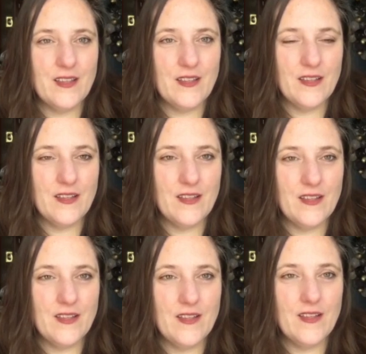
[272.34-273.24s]

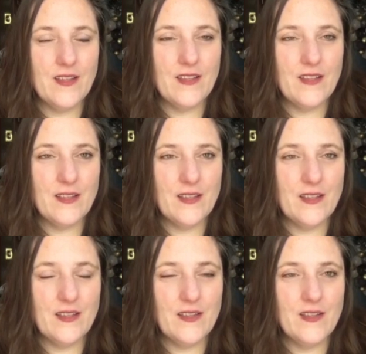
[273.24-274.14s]

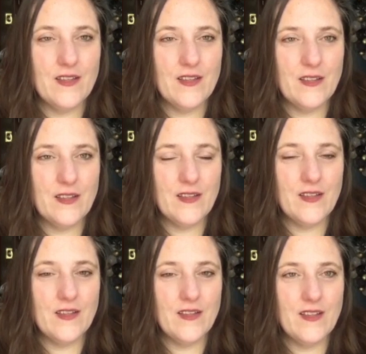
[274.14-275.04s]

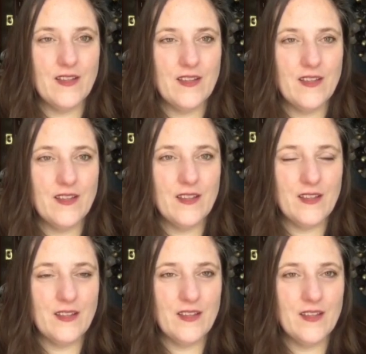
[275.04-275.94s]

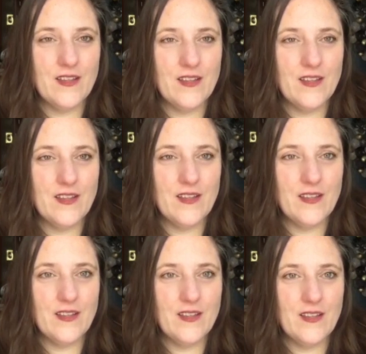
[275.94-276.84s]

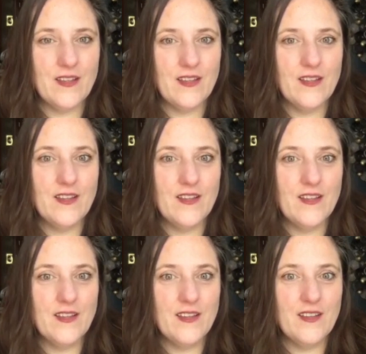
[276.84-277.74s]

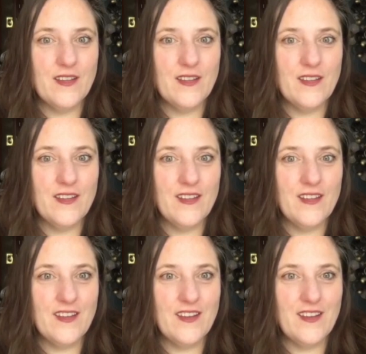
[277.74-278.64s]

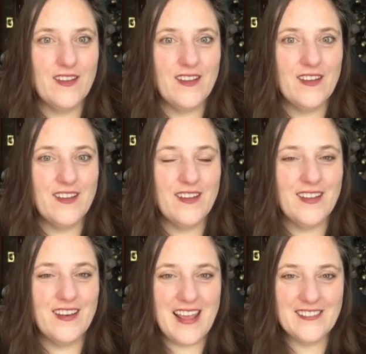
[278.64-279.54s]

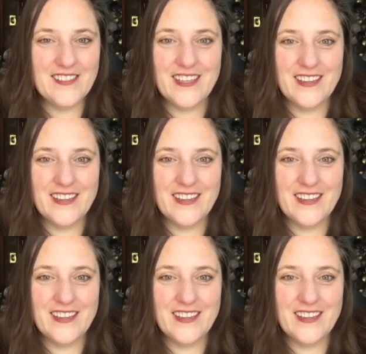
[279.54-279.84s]
(silent)